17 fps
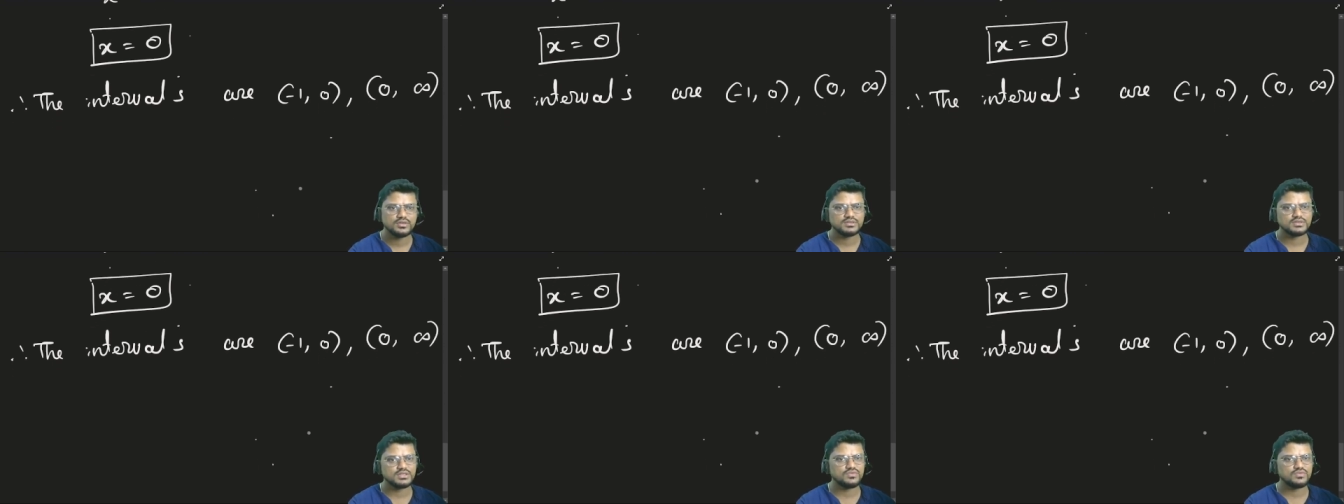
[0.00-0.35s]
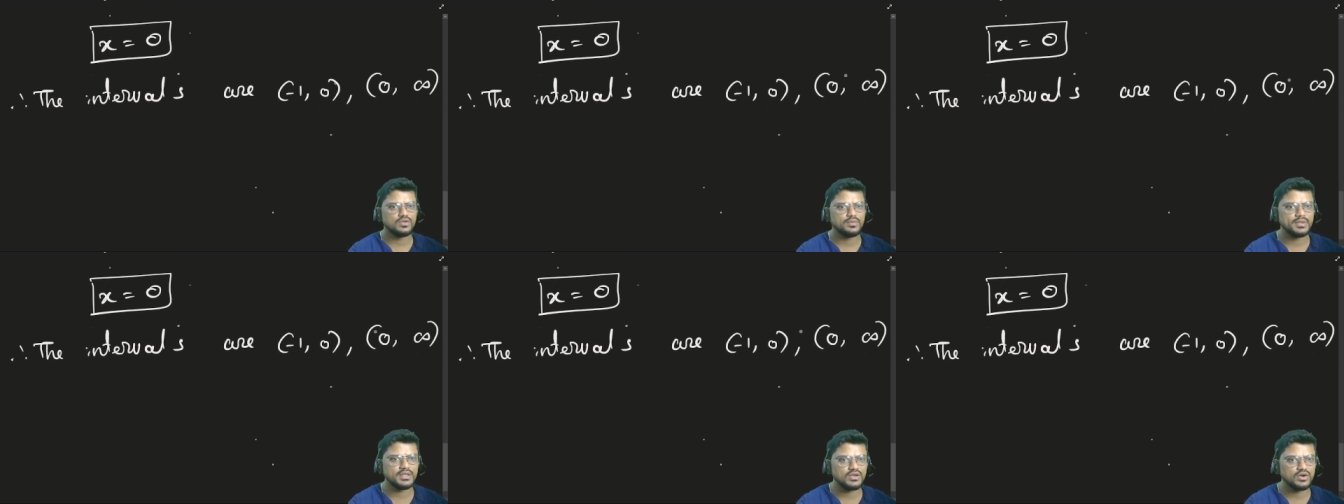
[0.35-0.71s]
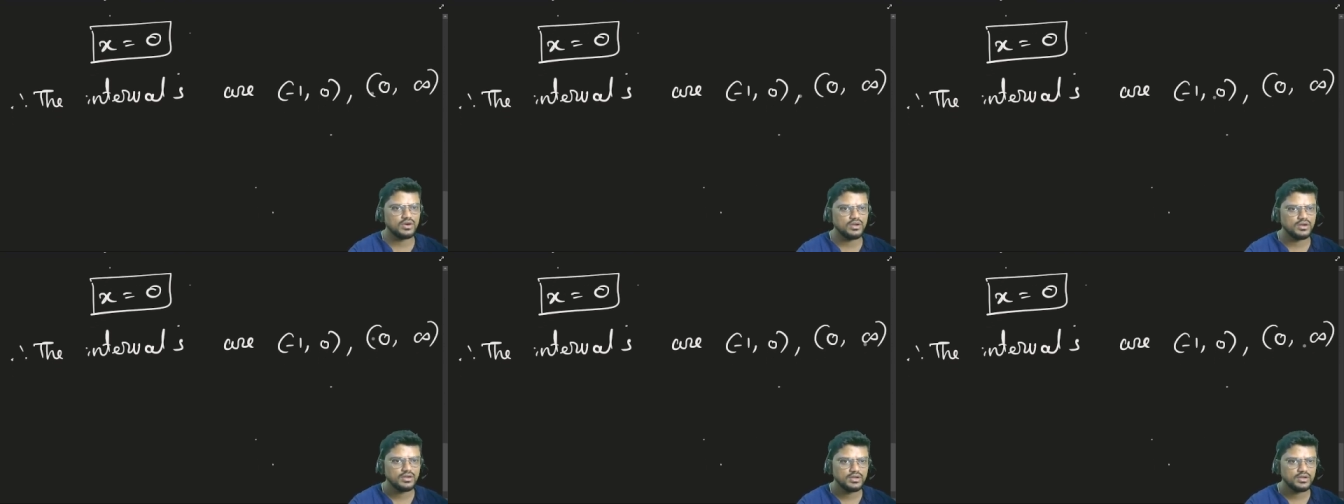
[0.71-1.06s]
this will be
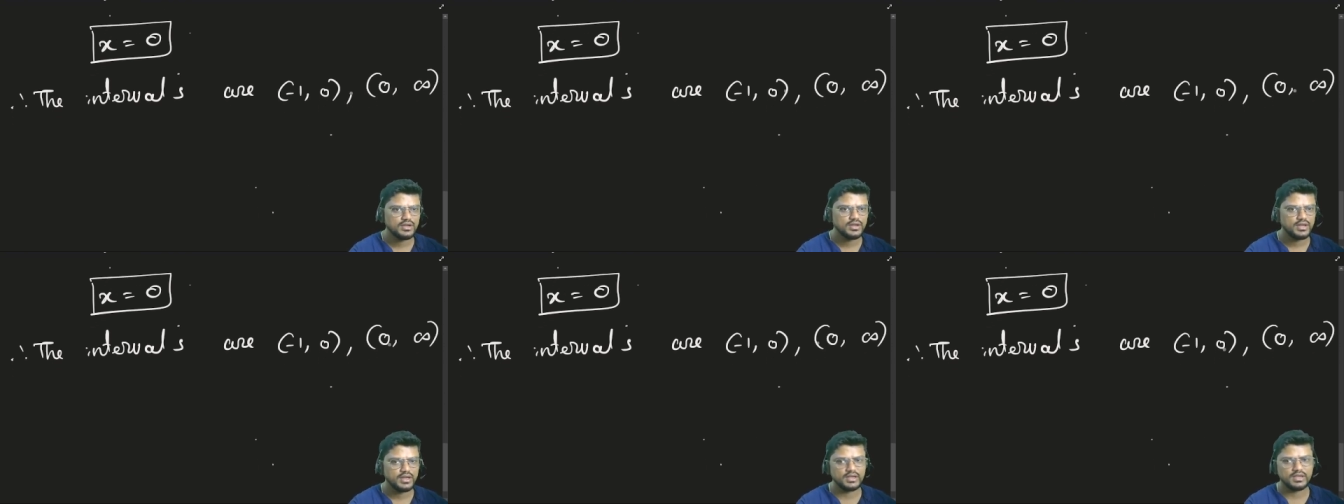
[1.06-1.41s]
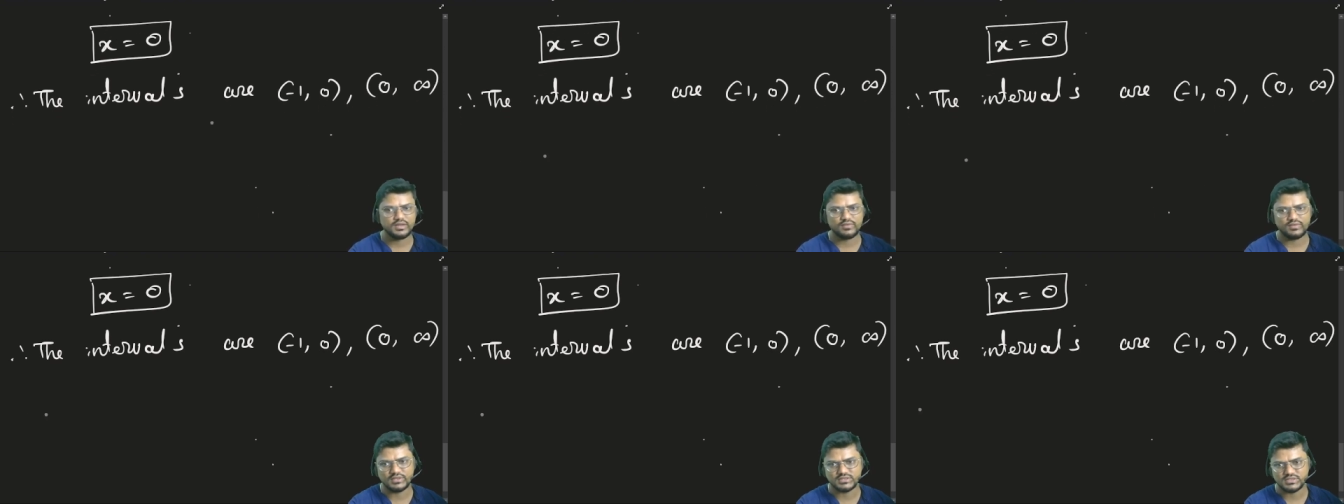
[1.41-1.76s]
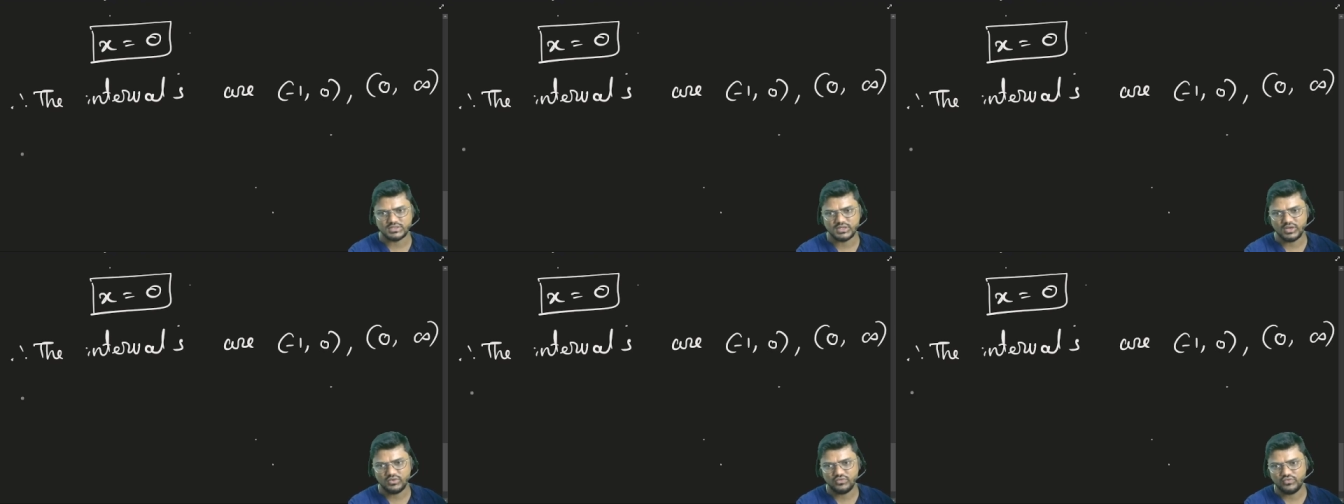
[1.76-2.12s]
your intervals.
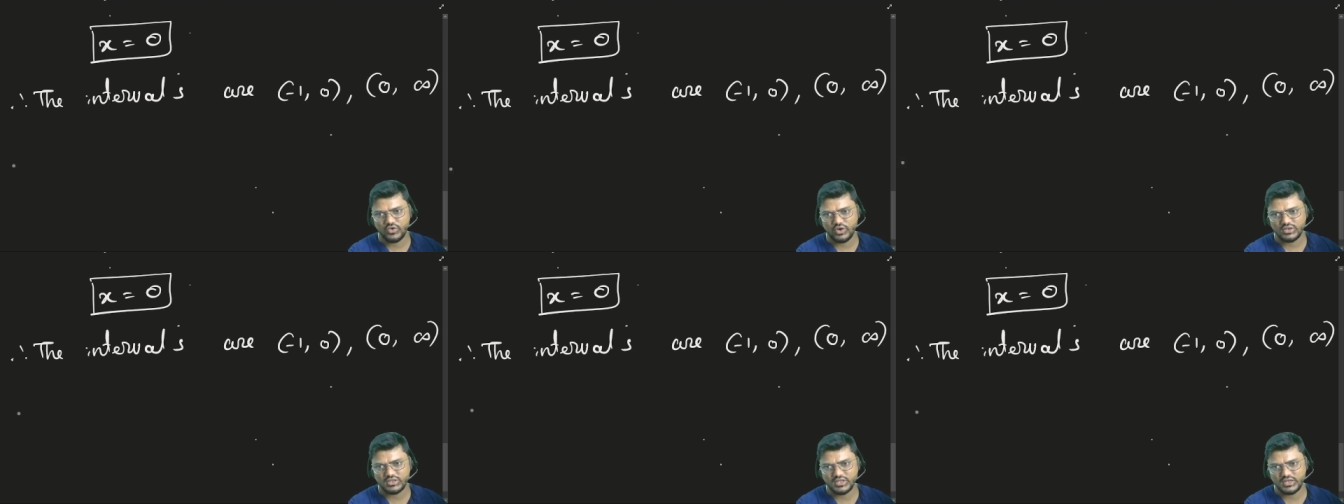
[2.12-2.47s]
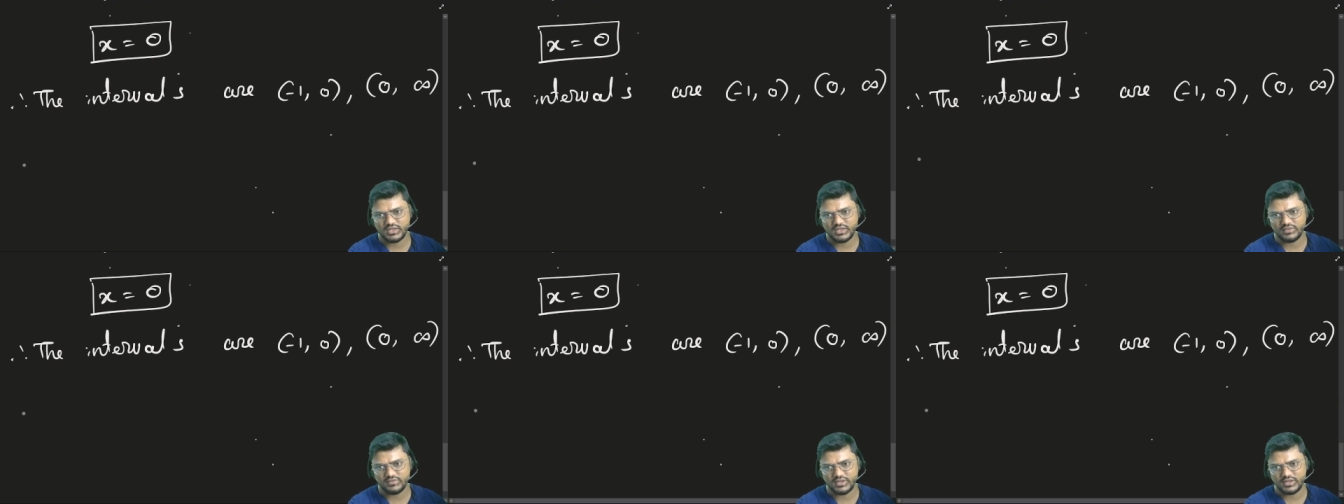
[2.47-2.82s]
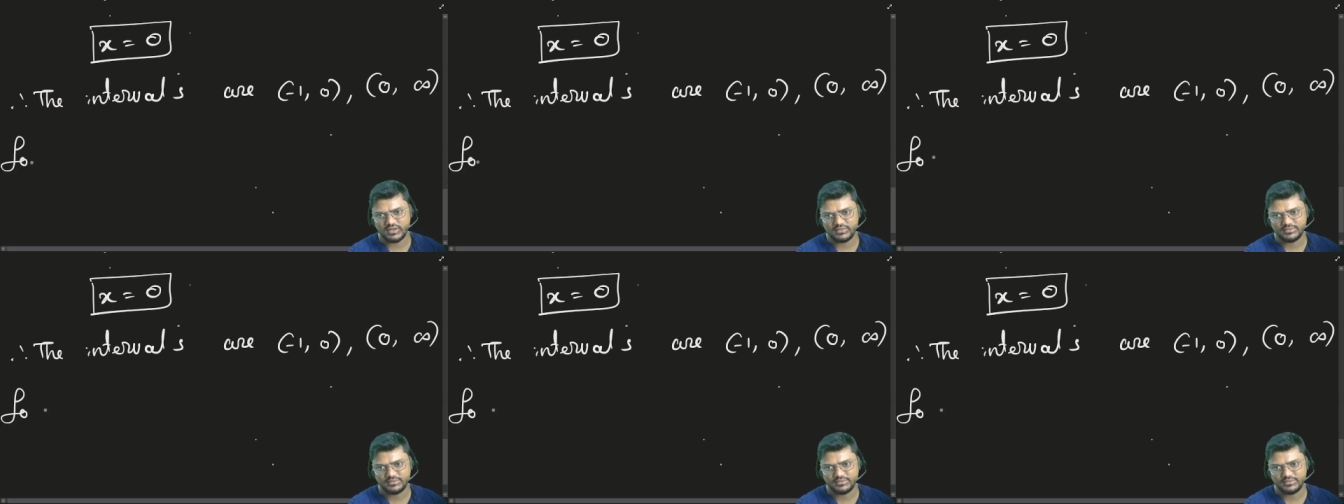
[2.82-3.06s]
Now, for the interval